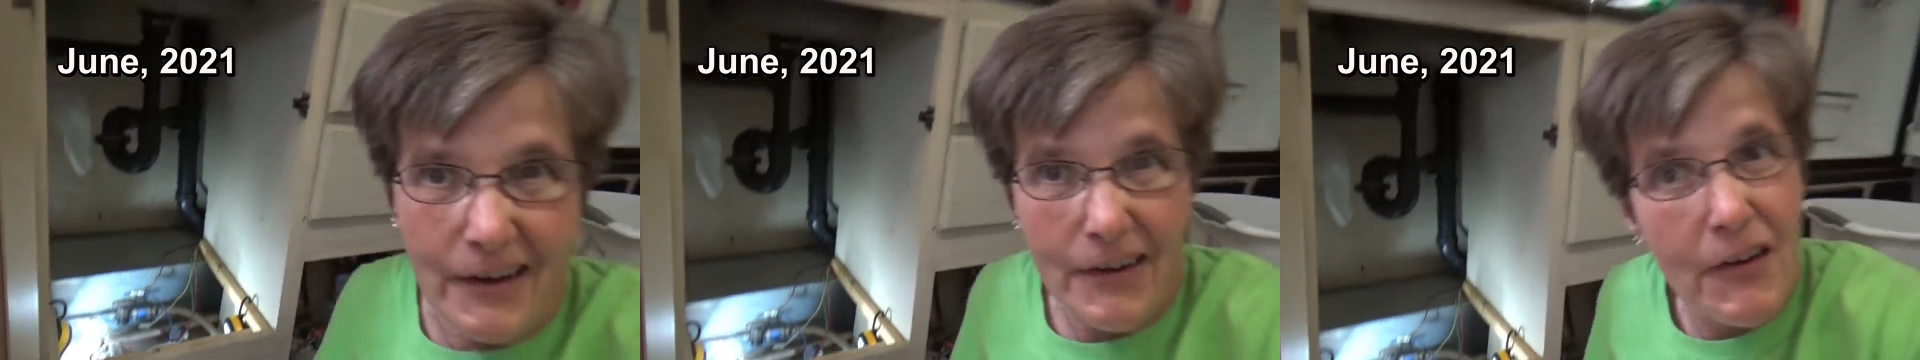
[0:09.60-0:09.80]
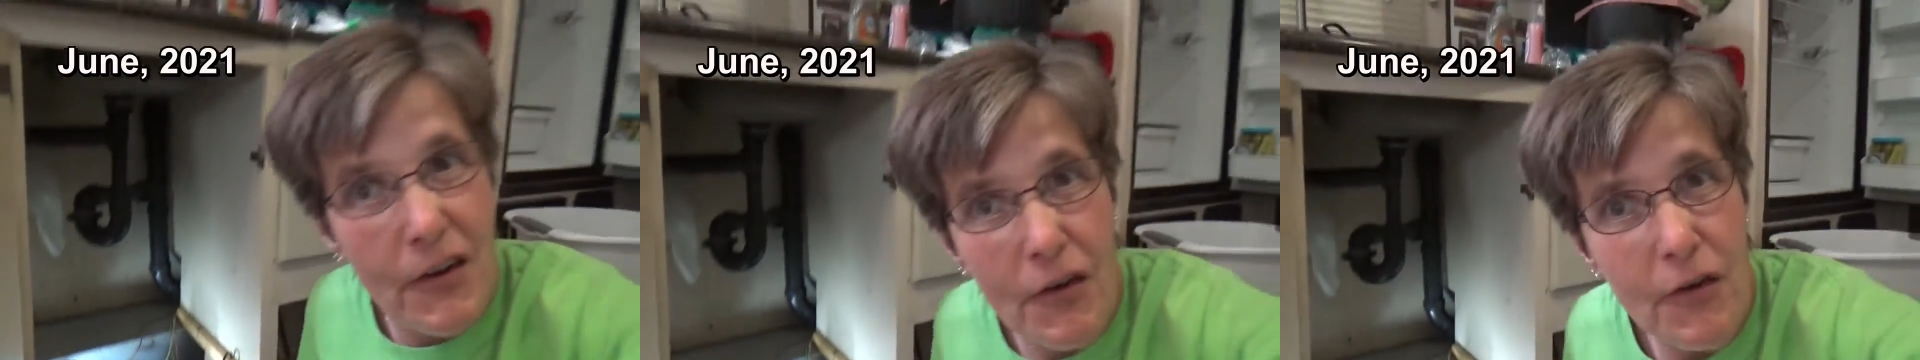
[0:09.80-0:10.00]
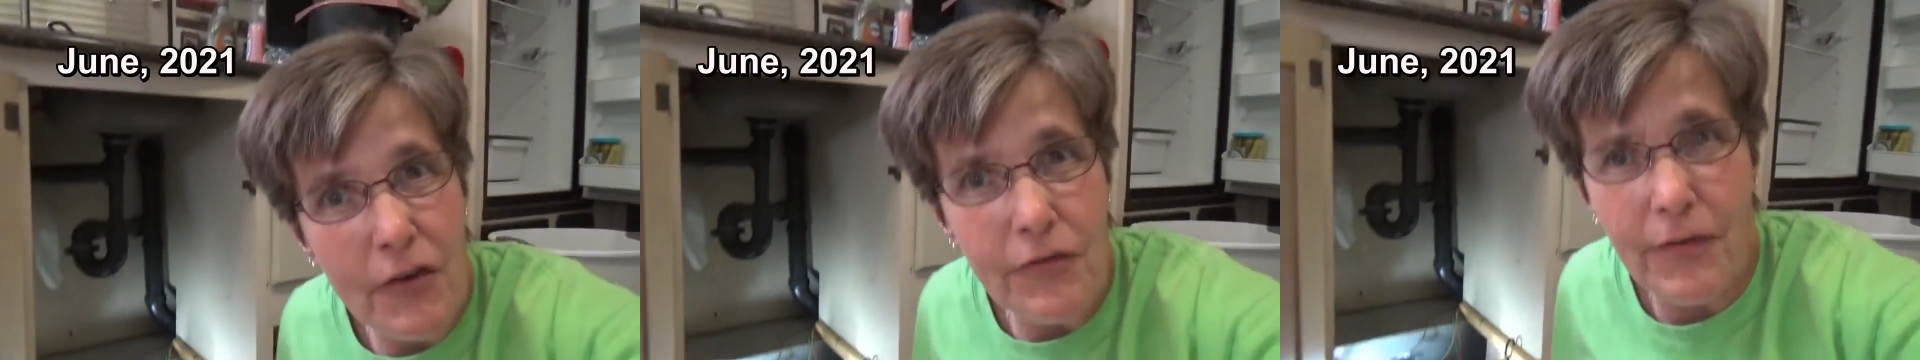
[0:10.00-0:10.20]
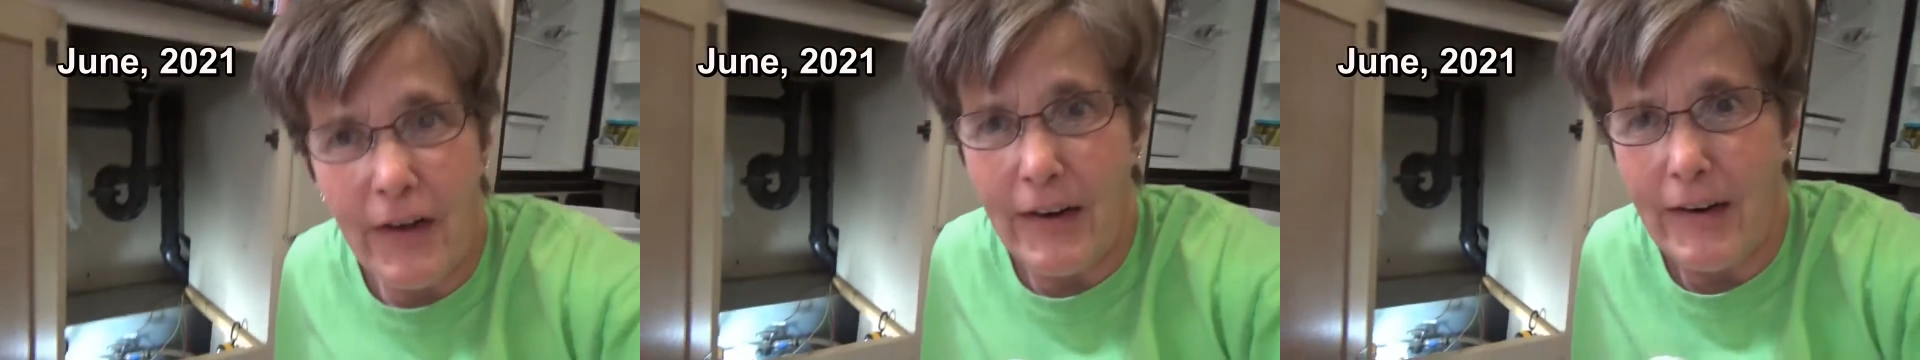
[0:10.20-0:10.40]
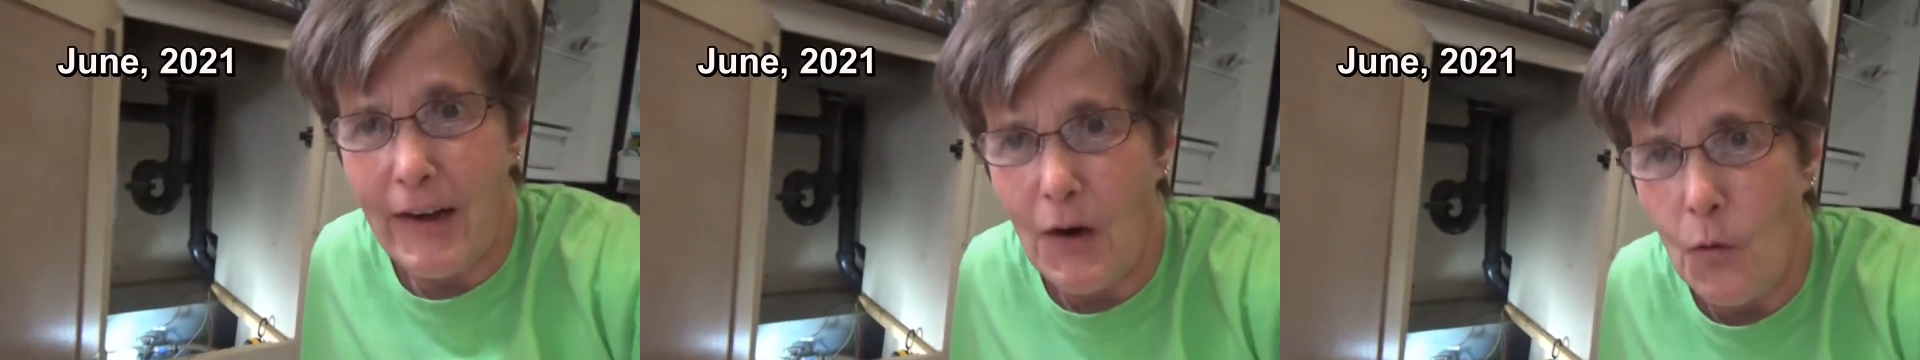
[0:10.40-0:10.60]
to do is
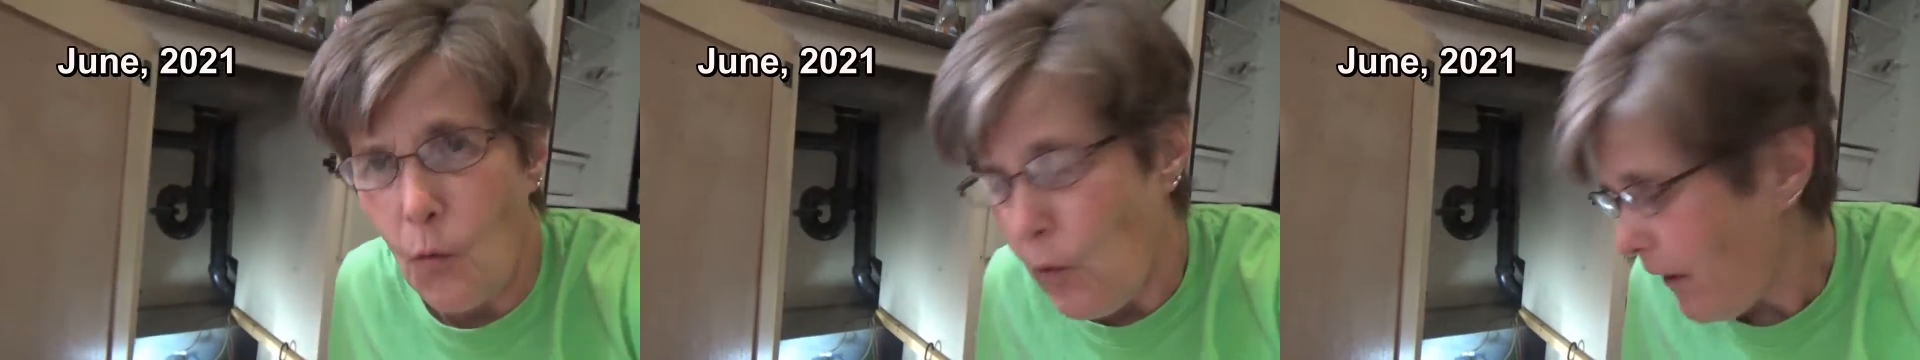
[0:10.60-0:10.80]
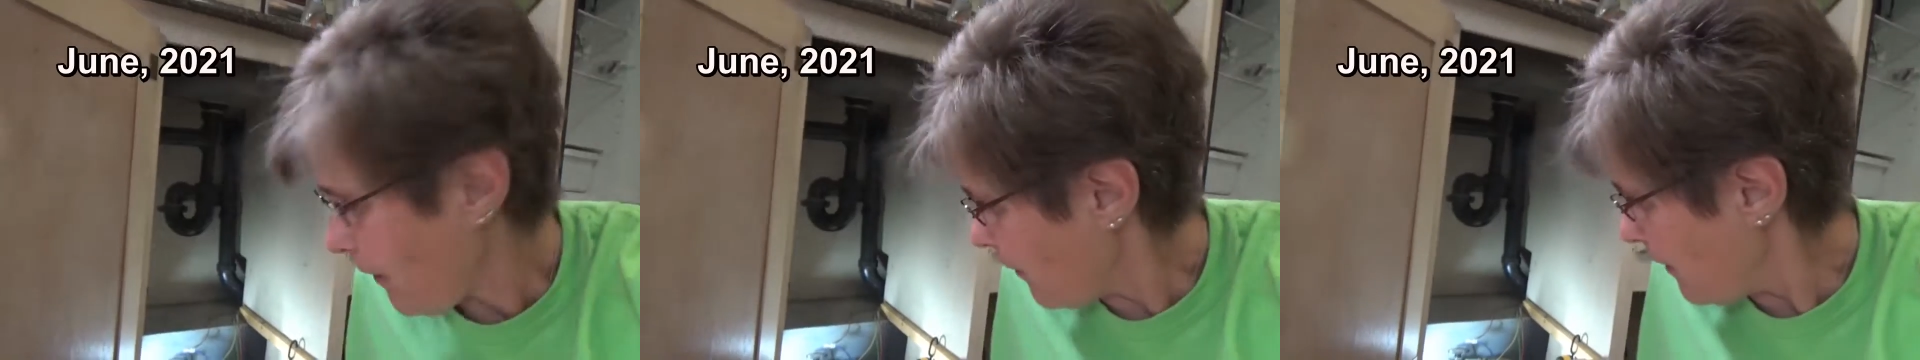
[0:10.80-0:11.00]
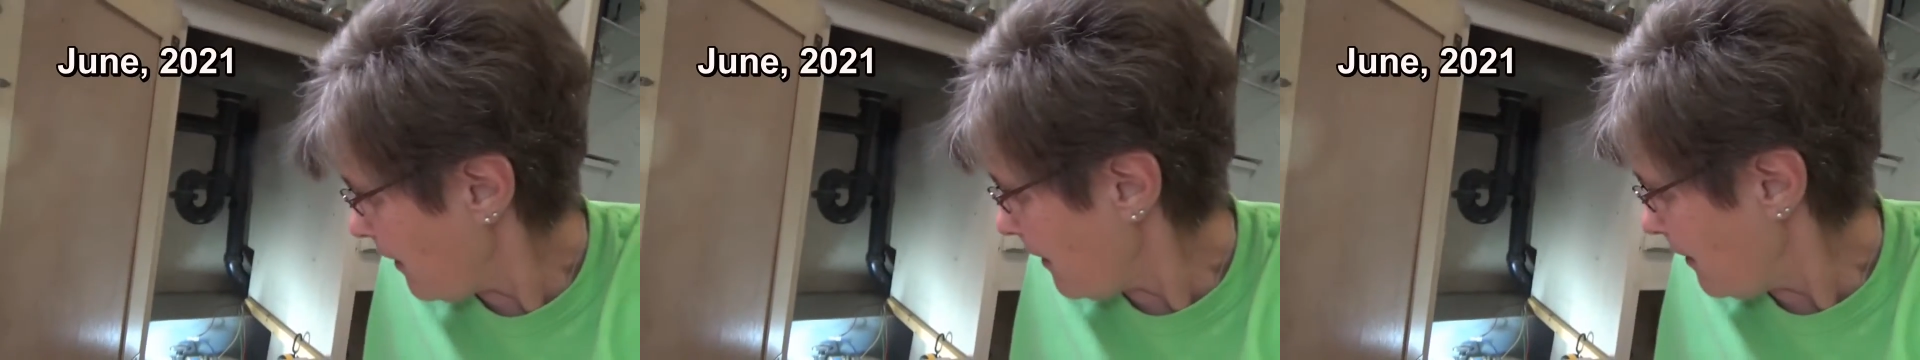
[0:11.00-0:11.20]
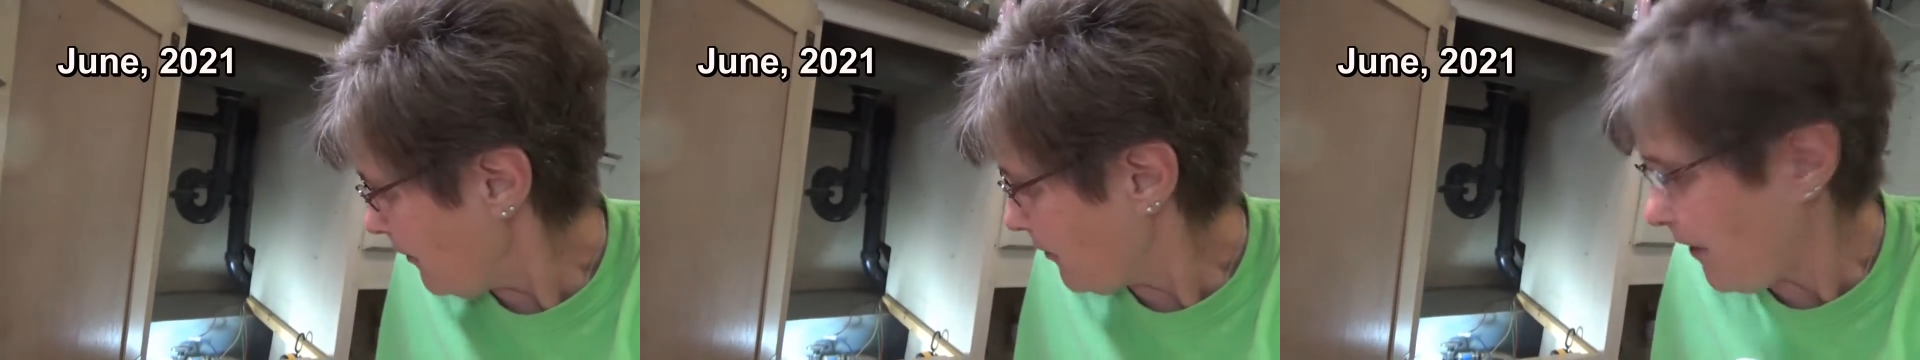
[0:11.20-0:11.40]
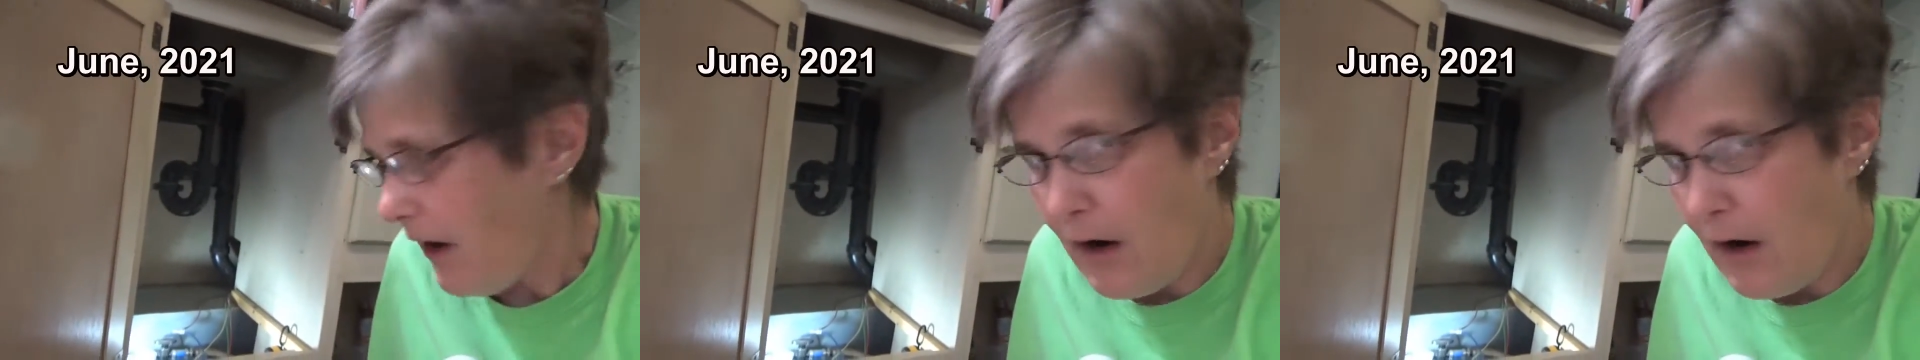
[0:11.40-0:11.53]
find out where it is.